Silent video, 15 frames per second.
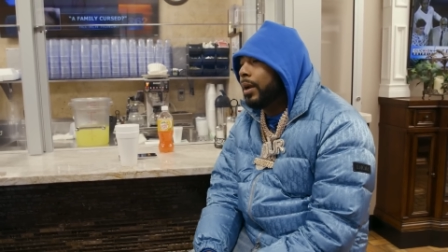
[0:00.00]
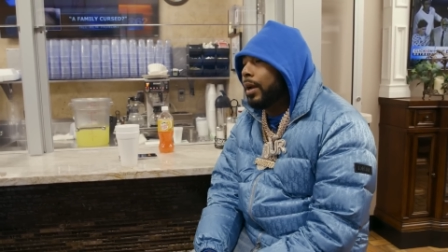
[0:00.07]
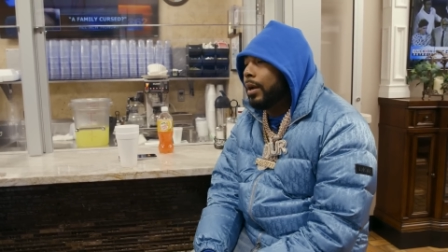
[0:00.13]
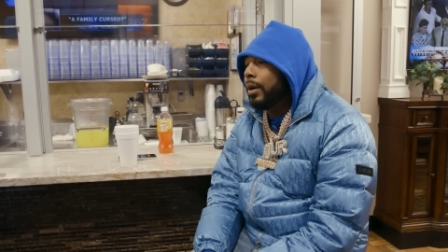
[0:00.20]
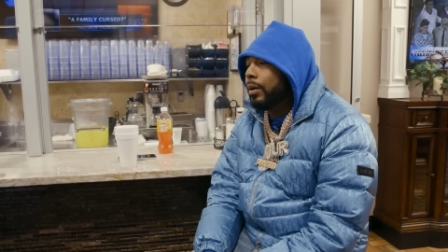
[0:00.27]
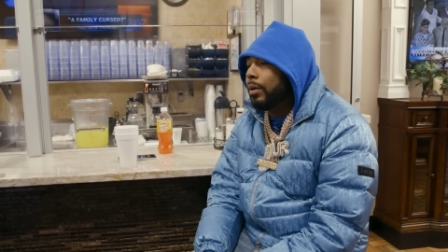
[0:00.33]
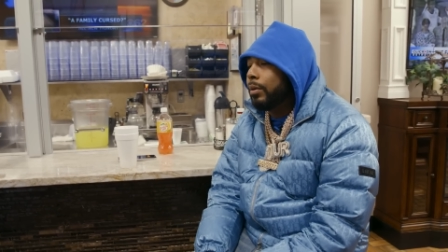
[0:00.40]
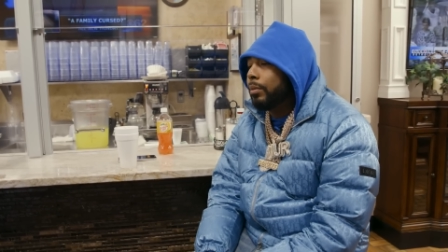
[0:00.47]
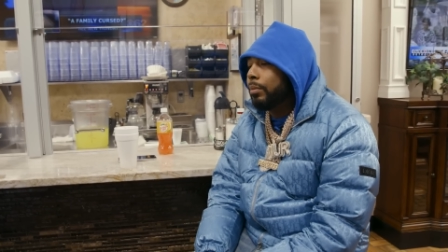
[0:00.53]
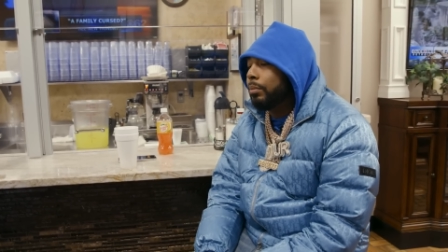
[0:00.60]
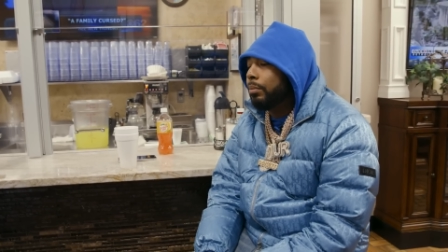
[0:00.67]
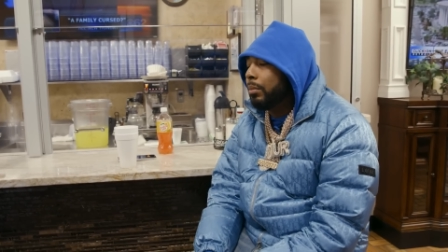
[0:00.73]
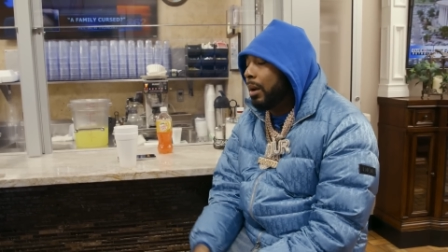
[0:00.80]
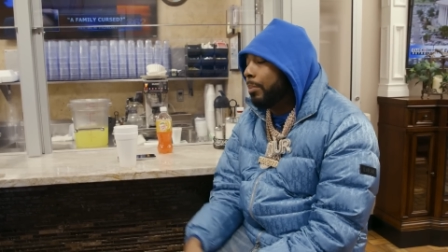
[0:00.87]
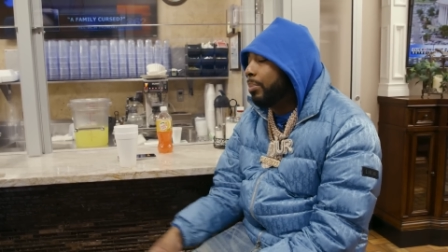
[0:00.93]
And
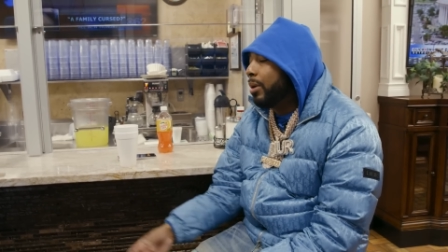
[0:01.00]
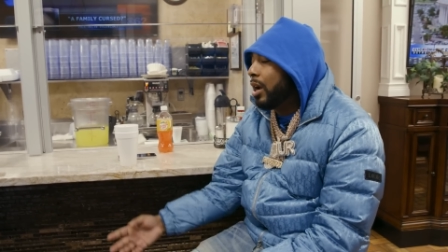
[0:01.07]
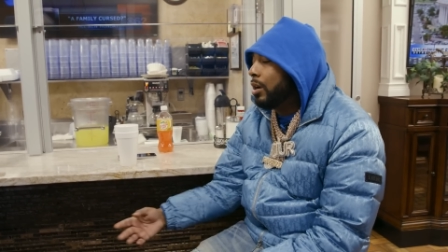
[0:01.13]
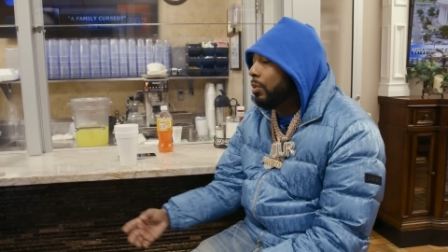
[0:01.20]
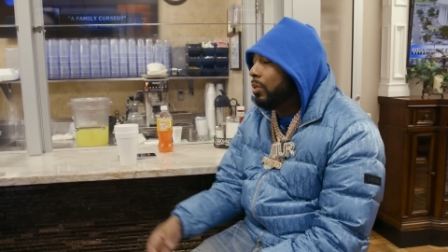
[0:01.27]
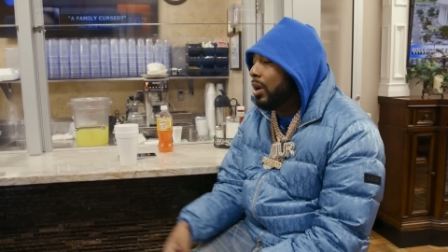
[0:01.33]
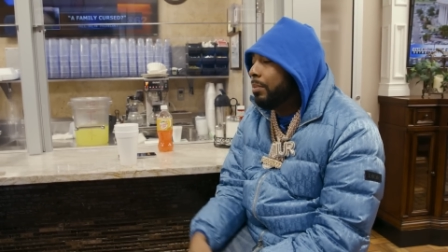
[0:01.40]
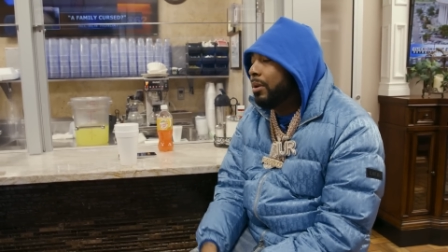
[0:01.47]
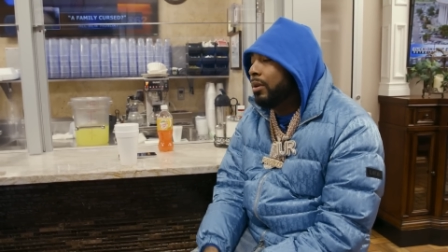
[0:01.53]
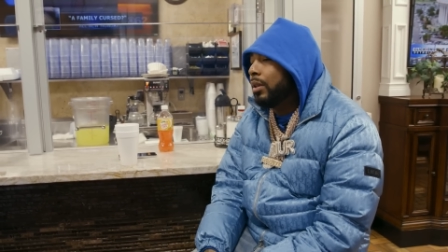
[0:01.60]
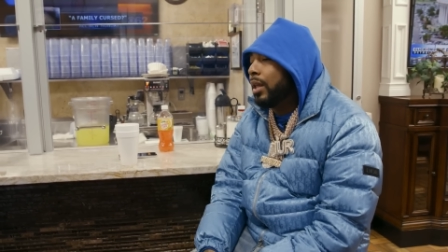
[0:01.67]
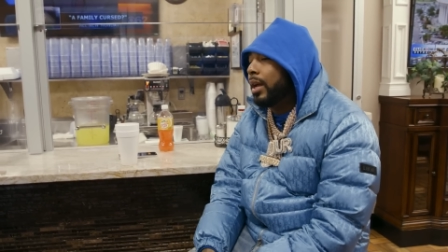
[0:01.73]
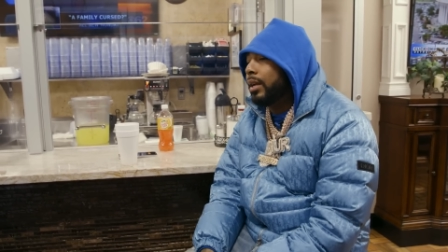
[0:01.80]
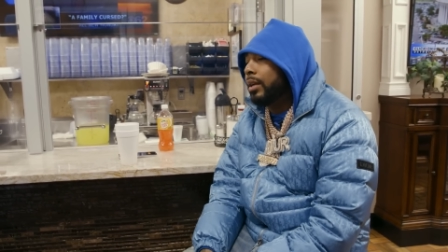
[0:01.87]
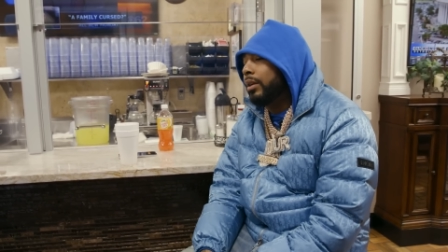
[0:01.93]
um, my partner
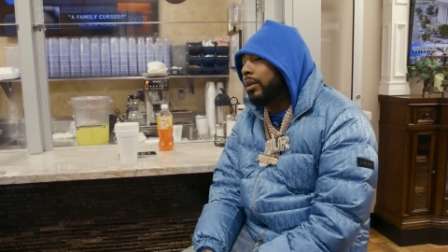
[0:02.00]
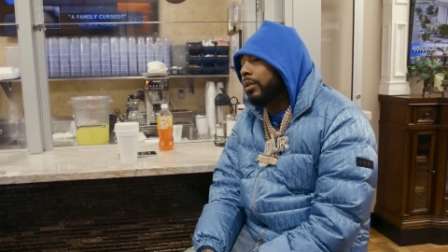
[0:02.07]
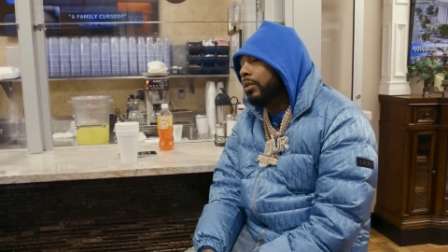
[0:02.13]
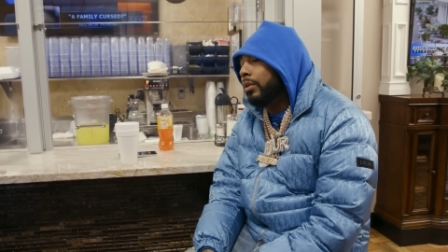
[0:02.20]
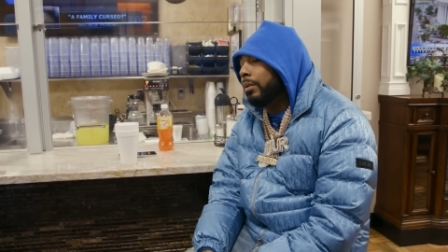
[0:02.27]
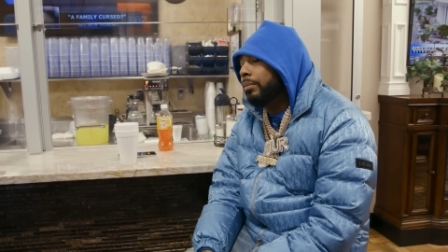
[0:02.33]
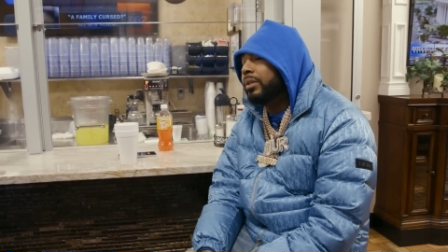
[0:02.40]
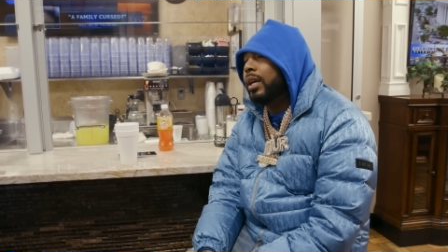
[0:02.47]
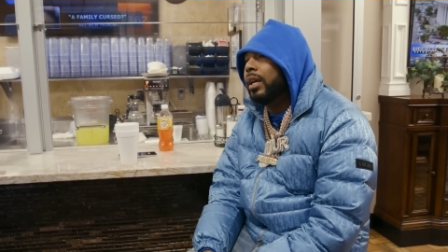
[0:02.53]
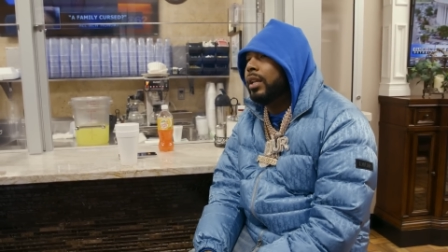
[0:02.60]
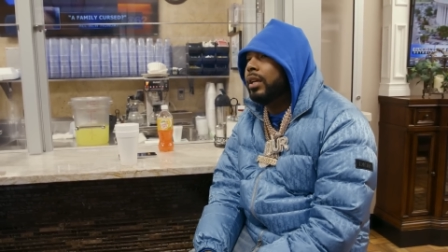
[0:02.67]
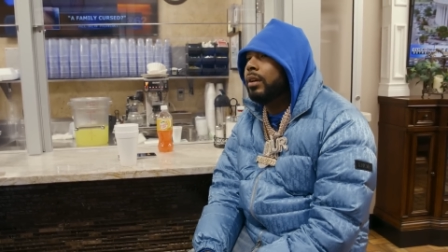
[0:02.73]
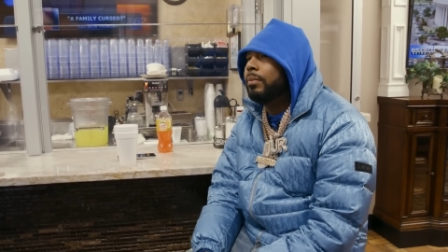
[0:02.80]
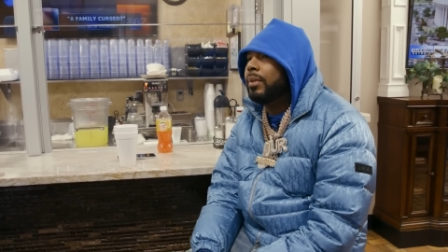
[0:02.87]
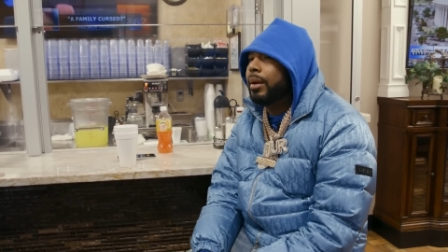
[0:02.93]
Webbo, like, I'm
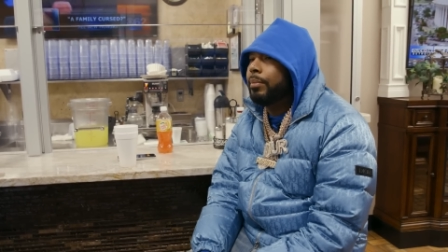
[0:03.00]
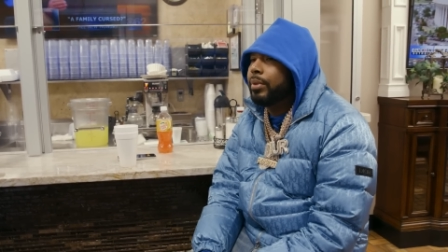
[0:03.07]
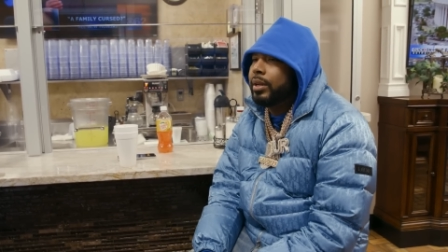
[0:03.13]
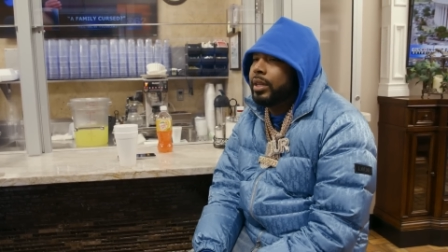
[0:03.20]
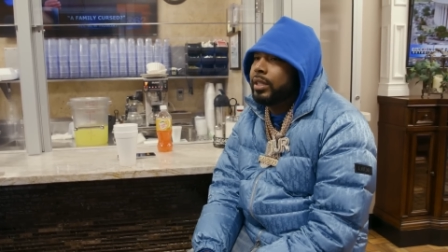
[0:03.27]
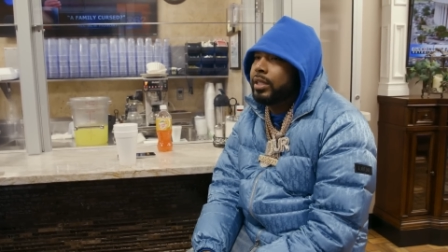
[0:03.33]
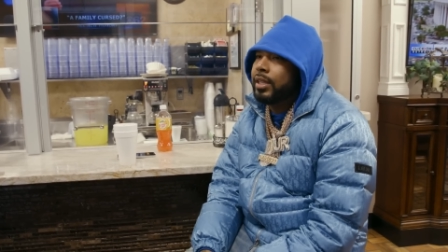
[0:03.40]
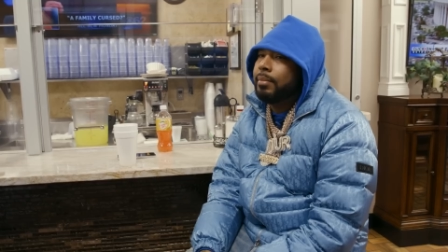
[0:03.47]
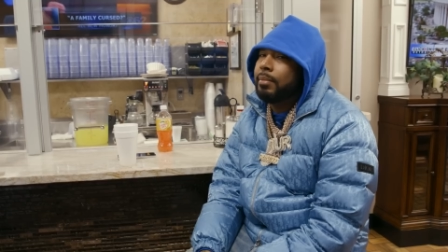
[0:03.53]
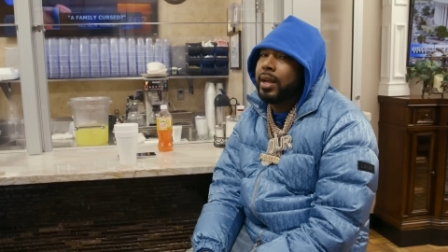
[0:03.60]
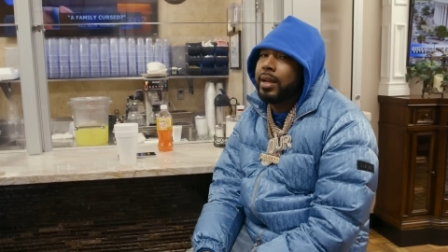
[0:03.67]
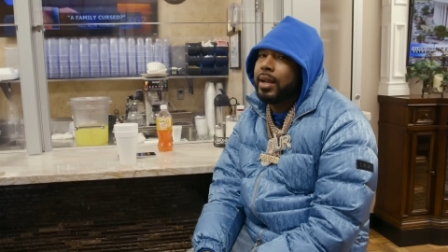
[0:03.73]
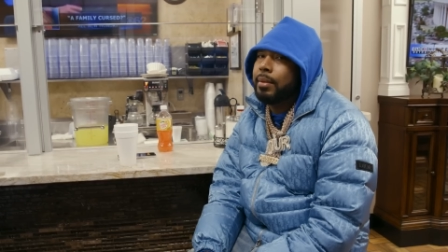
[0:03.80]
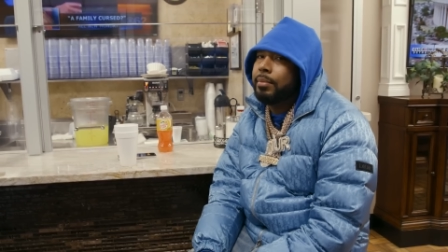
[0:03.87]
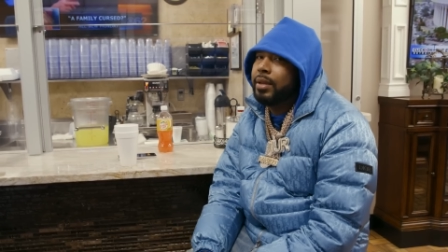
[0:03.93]
telling him, like, bro, this shit
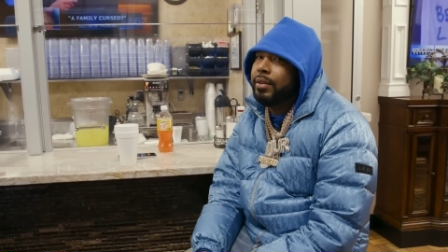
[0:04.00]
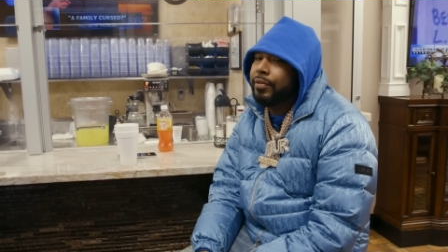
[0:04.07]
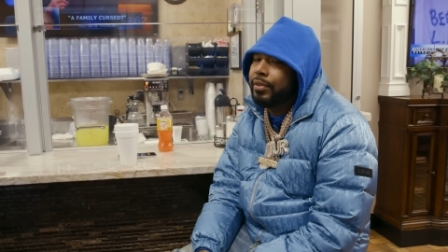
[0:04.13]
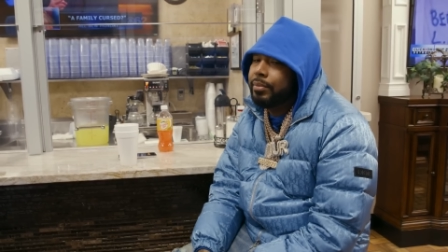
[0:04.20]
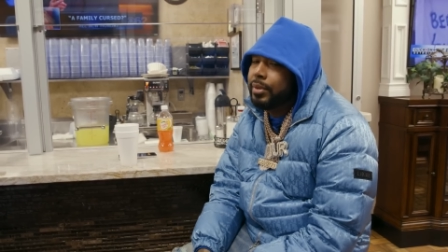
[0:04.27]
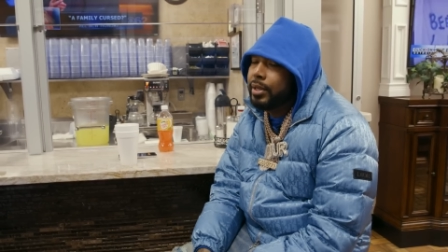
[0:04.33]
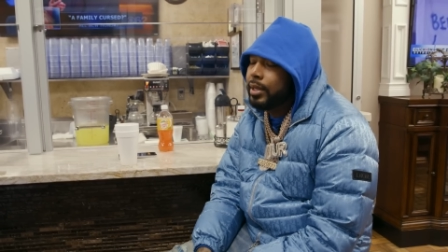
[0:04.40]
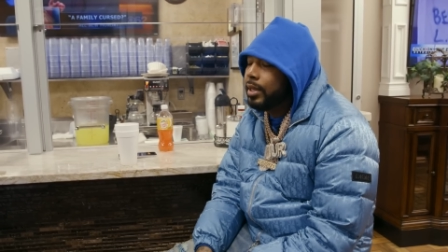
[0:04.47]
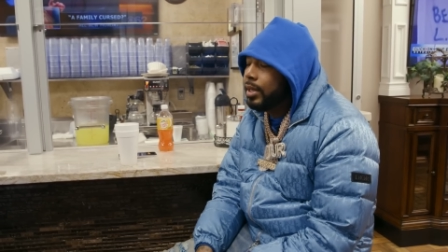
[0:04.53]
might not be for me.